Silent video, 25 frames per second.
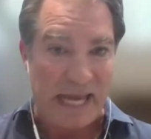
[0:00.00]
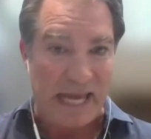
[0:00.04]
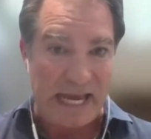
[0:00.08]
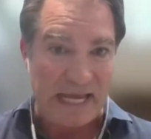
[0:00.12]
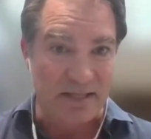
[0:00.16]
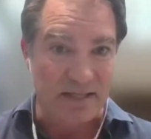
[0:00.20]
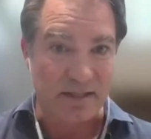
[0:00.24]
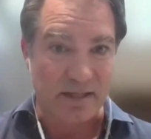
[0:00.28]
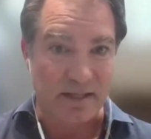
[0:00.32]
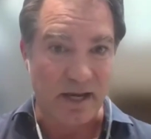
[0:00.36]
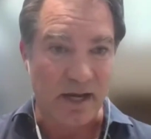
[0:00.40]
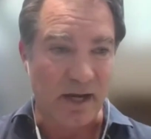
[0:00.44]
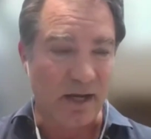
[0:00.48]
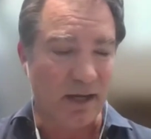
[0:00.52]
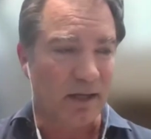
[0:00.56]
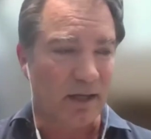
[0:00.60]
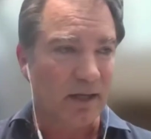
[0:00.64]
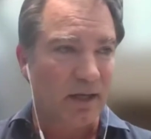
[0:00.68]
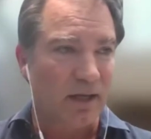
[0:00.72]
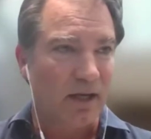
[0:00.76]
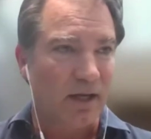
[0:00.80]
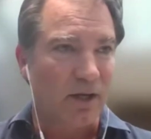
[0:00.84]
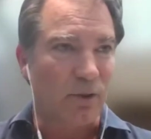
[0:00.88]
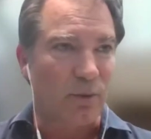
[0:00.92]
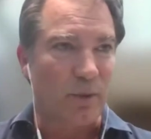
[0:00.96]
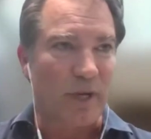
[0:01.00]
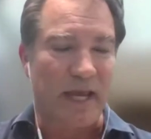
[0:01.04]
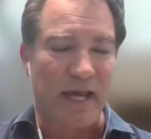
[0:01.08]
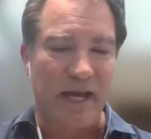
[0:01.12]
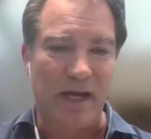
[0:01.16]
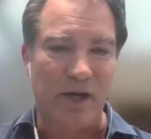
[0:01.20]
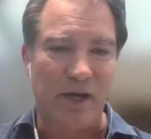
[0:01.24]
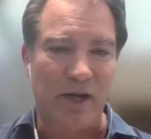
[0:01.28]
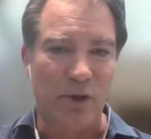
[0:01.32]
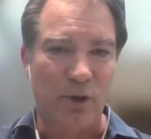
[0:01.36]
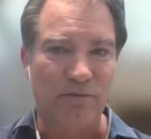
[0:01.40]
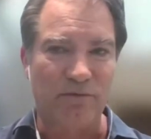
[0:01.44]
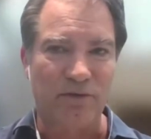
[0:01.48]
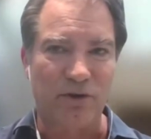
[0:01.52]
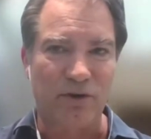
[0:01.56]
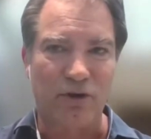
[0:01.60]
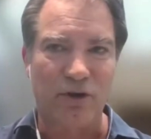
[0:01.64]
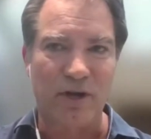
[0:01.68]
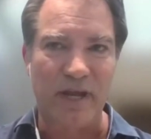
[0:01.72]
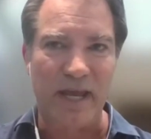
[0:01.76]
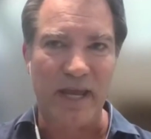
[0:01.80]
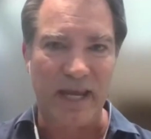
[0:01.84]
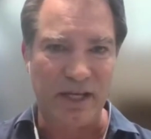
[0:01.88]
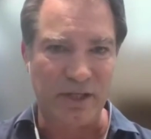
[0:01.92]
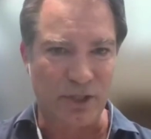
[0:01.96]
Last year, we had
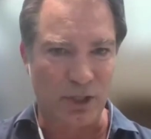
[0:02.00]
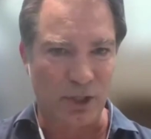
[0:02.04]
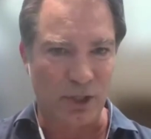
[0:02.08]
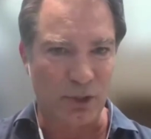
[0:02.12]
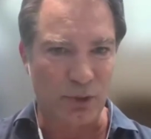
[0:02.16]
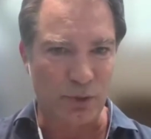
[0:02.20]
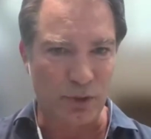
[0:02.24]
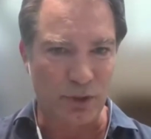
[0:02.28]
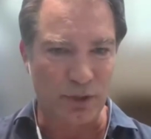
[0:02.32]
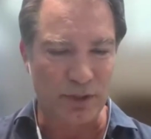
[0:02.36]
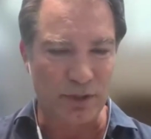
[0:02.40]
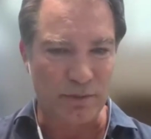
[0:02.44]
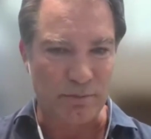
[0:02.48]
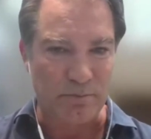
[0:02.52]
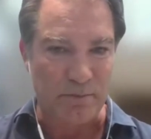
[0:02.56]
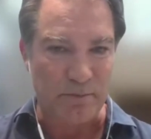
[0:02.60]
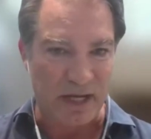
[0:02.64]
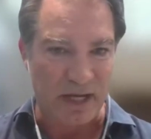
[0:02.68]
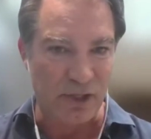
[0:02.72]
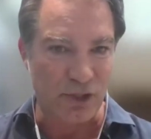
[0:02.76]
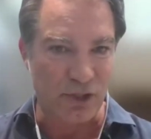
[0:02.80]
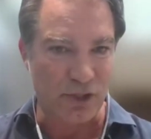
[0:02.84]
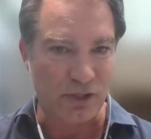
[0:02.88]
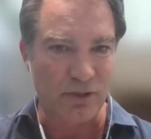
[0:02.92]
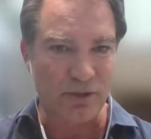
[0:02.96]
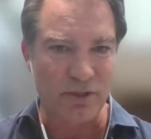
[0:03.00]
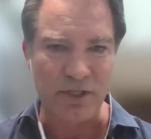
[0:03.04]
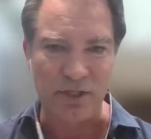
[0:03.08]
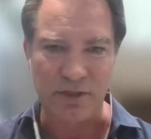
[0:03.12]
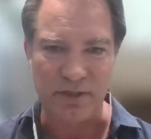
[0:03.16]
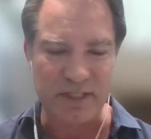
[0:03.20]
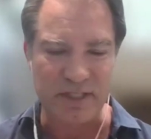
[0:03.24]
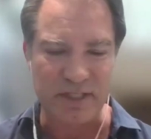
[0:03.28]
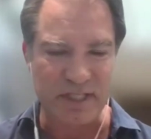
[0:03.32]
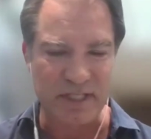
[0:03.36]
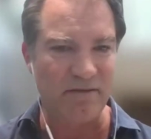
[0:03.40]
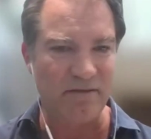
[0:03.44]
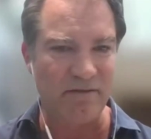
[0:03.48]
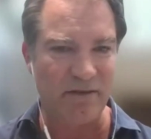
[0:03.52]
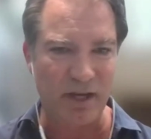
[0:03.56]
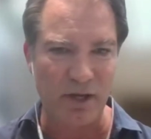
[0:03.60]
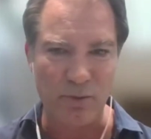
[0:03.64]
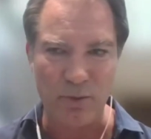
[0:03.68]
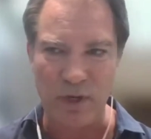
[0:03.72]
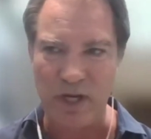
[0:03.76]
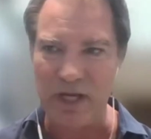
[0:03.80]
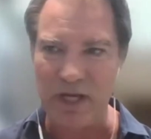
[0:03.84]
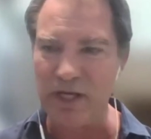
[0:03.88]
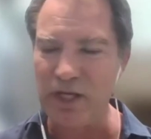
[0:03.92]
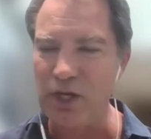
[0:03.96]
over 800 mentions on
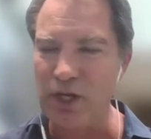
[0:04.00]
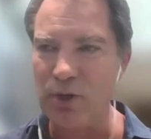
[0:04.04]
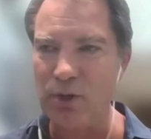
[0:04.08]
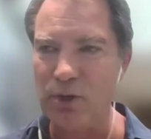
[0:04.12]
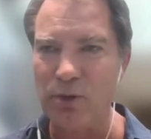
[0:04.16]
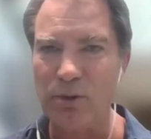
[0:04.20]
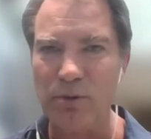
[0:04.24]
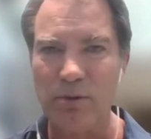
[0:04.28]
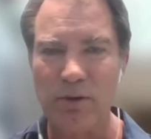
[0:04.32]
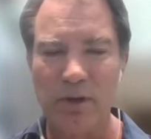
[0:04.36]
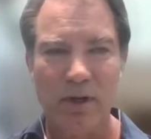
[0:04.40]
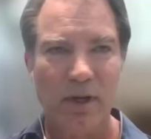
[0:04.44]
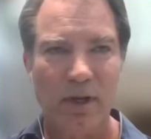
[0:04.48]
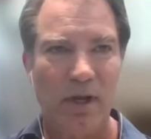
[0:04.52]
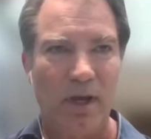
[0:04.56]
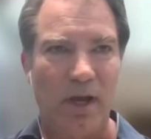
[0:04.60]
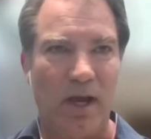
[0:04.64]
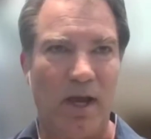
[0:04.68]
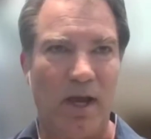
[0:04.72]
TV, radio,